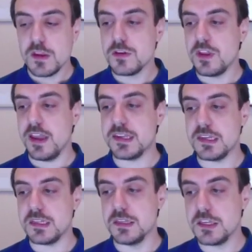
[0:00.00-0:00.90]
So they
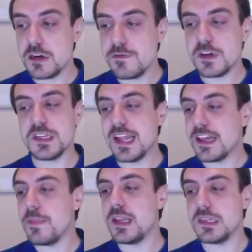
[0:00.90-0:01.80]
exist in servers,
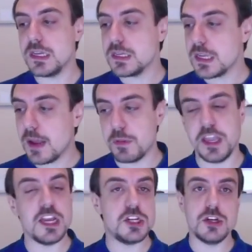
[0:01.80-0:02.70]
databases,
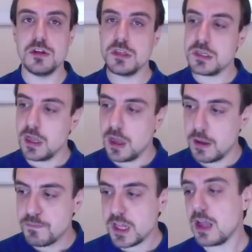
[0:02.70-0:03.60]
applications,
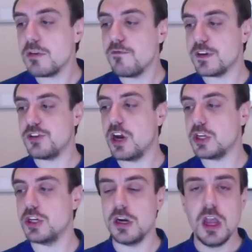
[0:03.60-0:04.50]
cloud
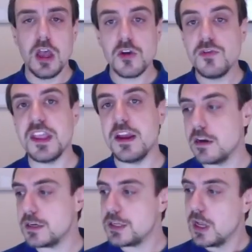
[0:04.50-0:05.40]
infrastructure,
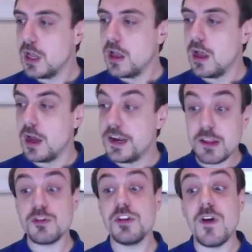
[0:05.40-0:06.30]
containers,
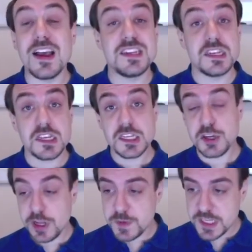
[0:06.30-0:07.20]
network devices,
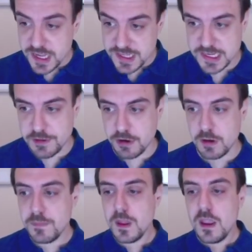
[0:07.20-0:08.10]
scripts, etc.